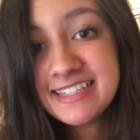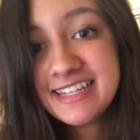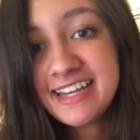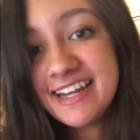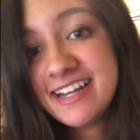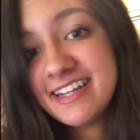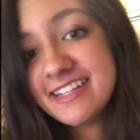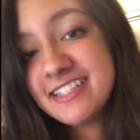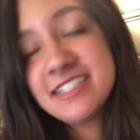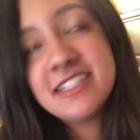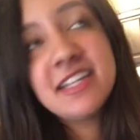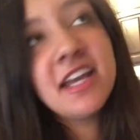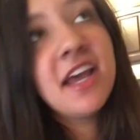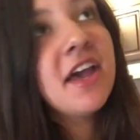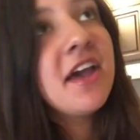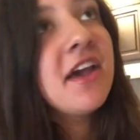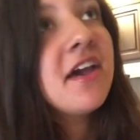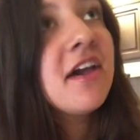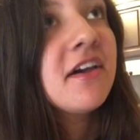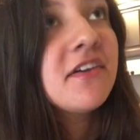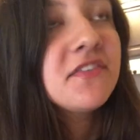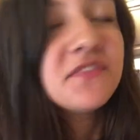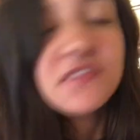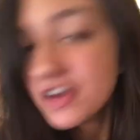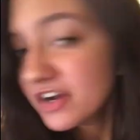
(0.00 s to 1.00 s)
It is
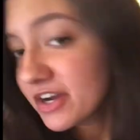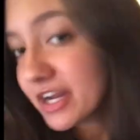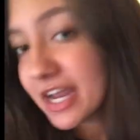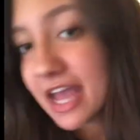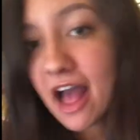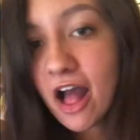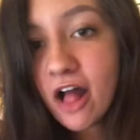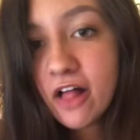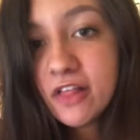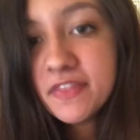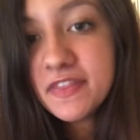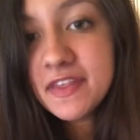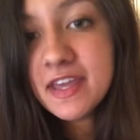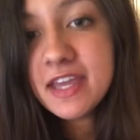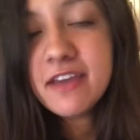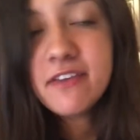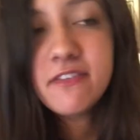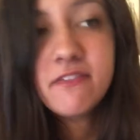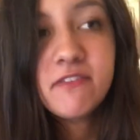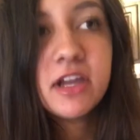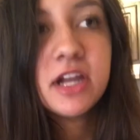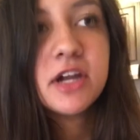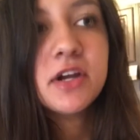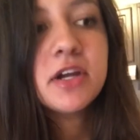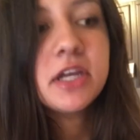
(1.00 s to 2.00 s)
very healthy,
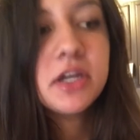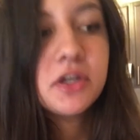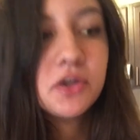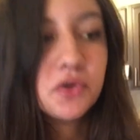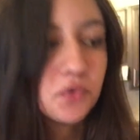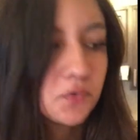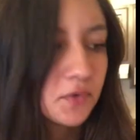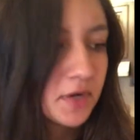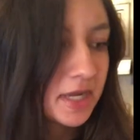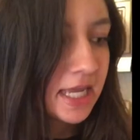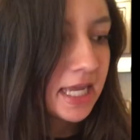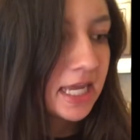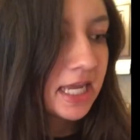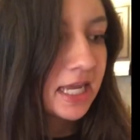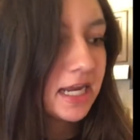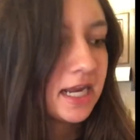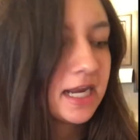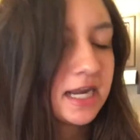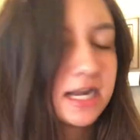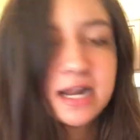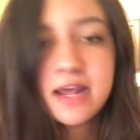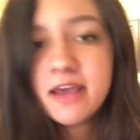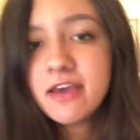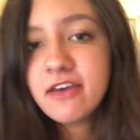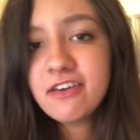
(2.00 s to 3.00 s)
very
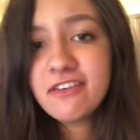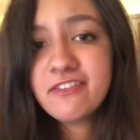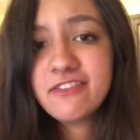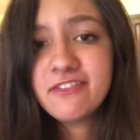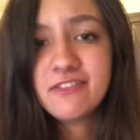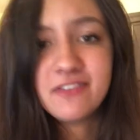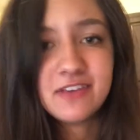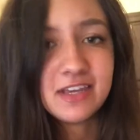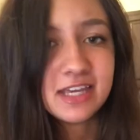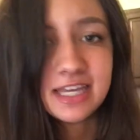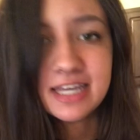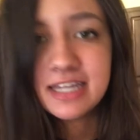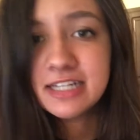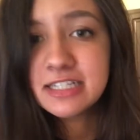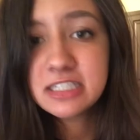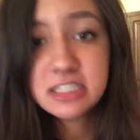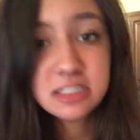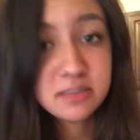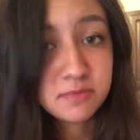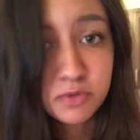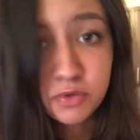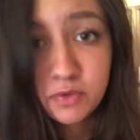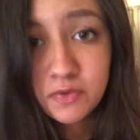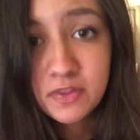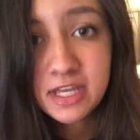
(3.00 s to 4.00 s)
green, vegan
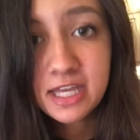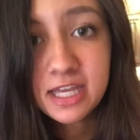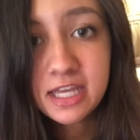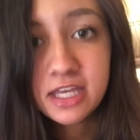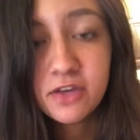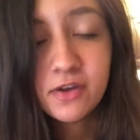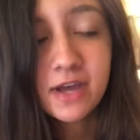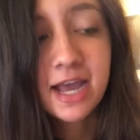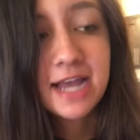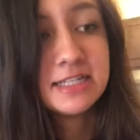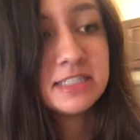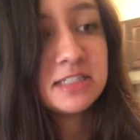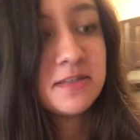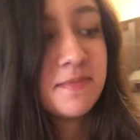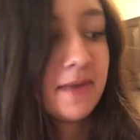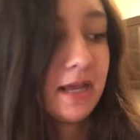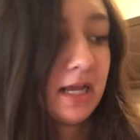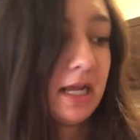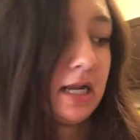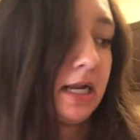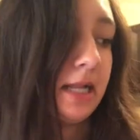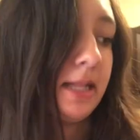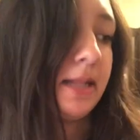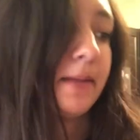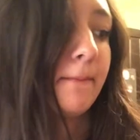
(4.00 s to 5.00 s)
smoothie. You guys can
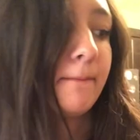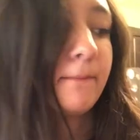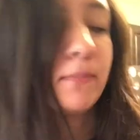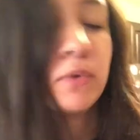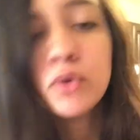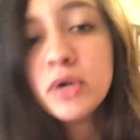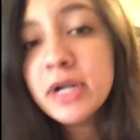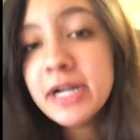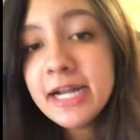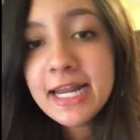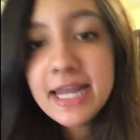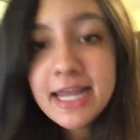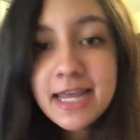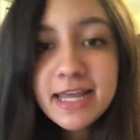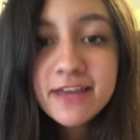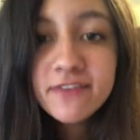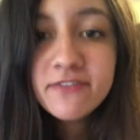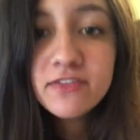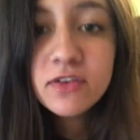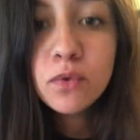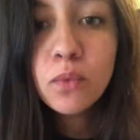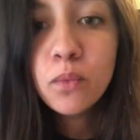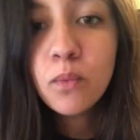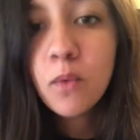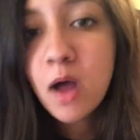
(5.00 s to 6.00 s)
make it in the morning
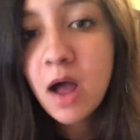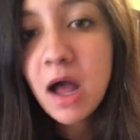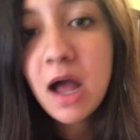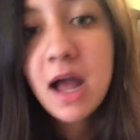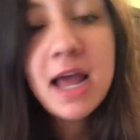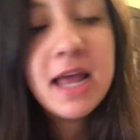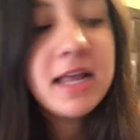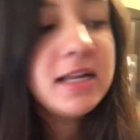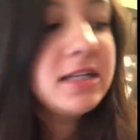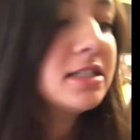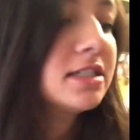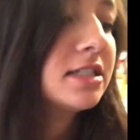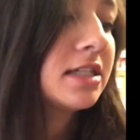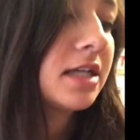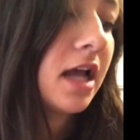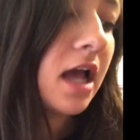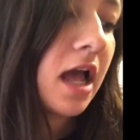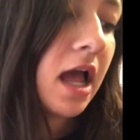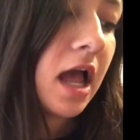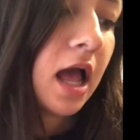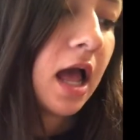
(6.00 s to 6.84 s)
if you want.